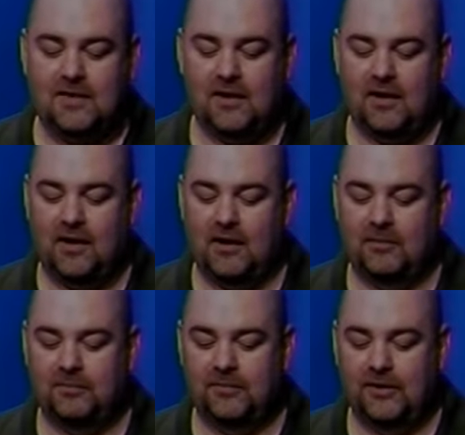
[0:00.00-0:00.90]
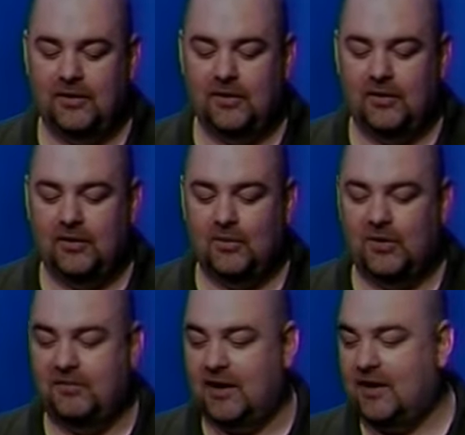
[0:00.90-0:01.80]
Um,
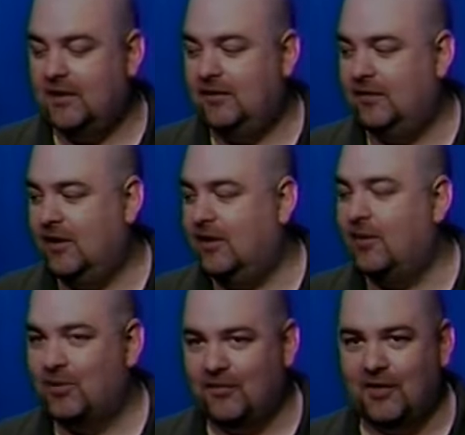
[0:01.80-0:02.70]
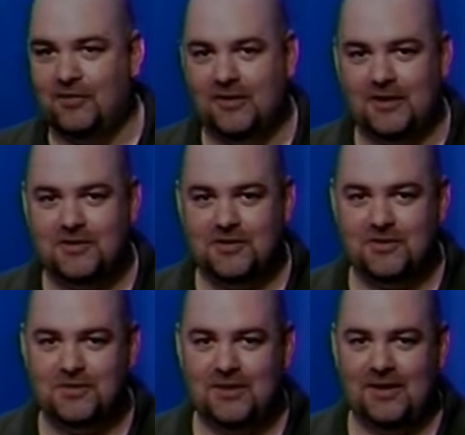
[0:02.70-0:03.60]
we've had a number of other
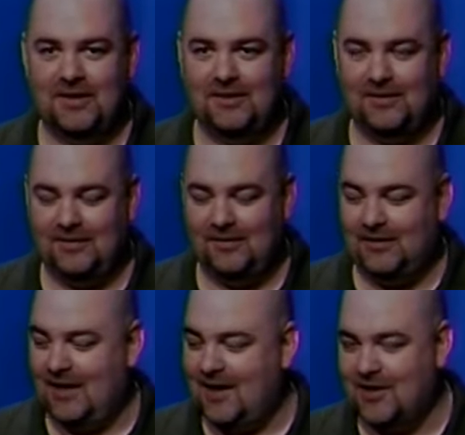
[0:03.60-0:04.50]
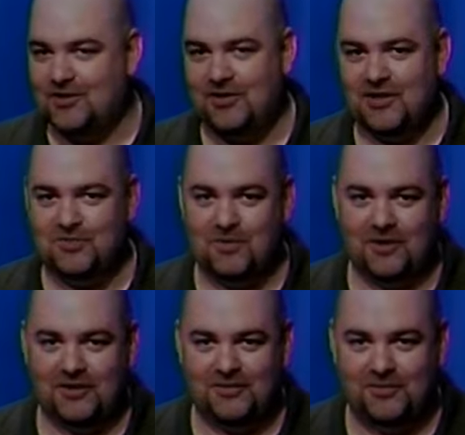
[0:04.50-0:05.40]
lectures, eh, and actually that's what we're
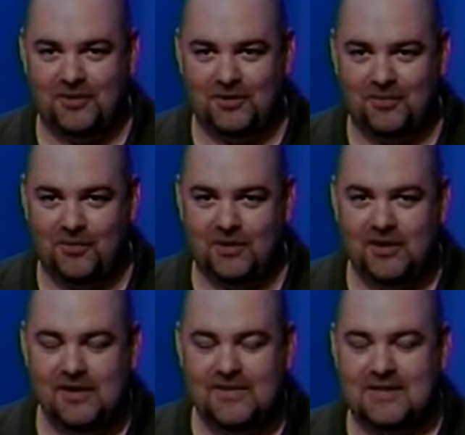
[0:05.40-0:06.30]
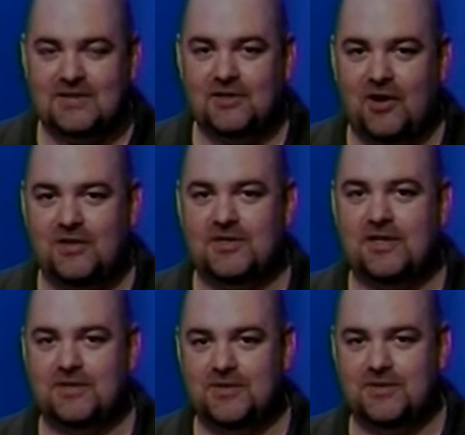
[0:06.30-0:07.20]
getting to here in a moment. That's at the Austin
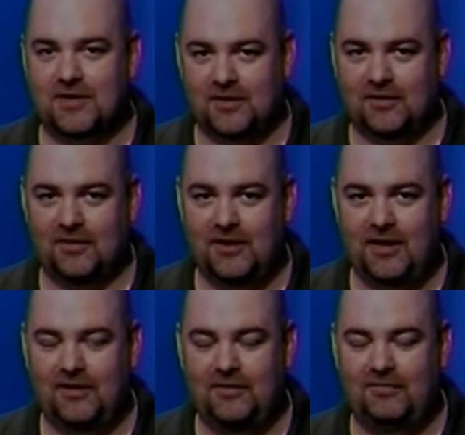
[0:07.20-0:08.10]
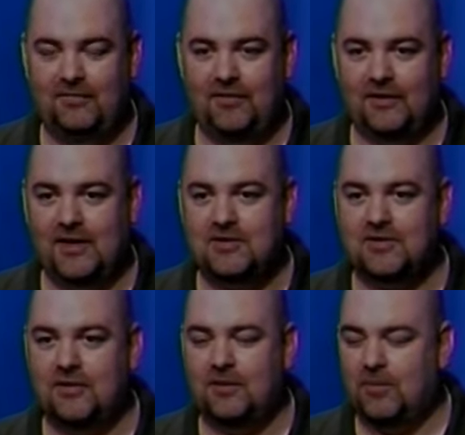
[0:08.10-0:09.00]
History Center, and the, the
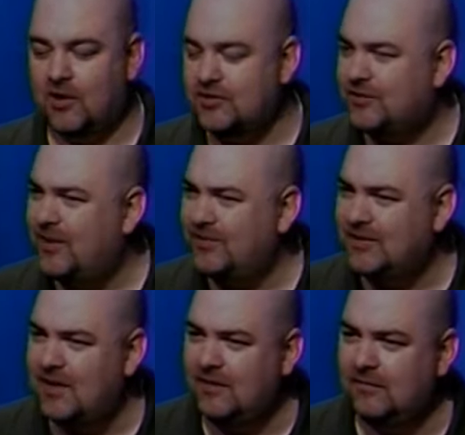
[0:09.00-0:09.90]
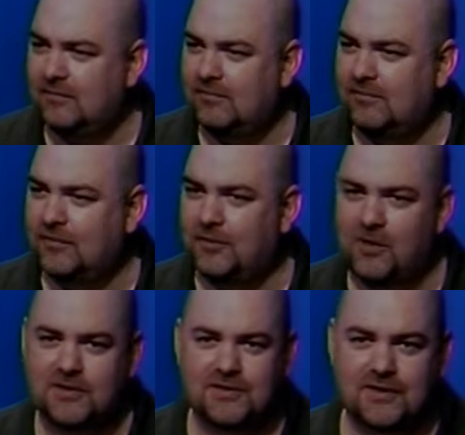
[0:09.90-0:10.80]
lecture in March. Do we have the date for the
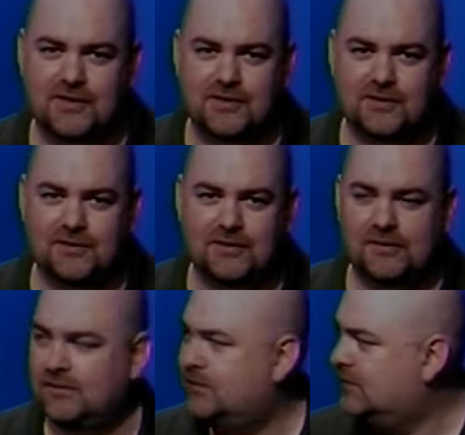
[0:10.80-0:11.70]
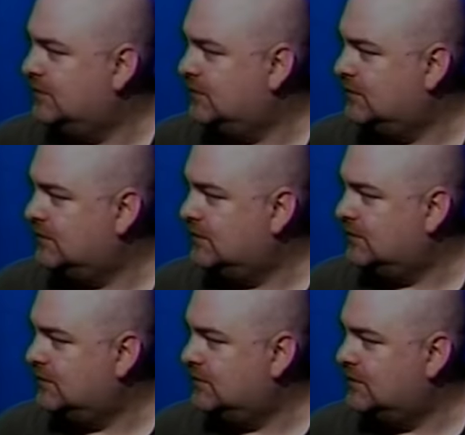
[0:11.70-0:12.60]
March lecture? I think it's the
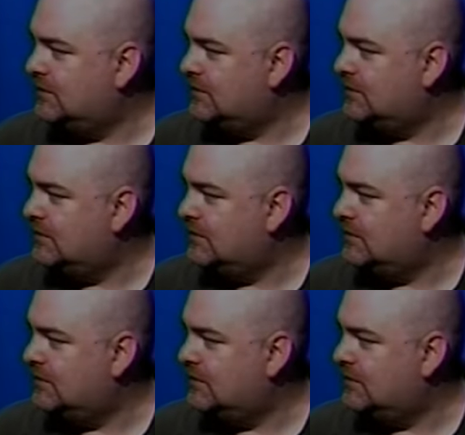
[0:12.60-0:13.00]
second, but I'm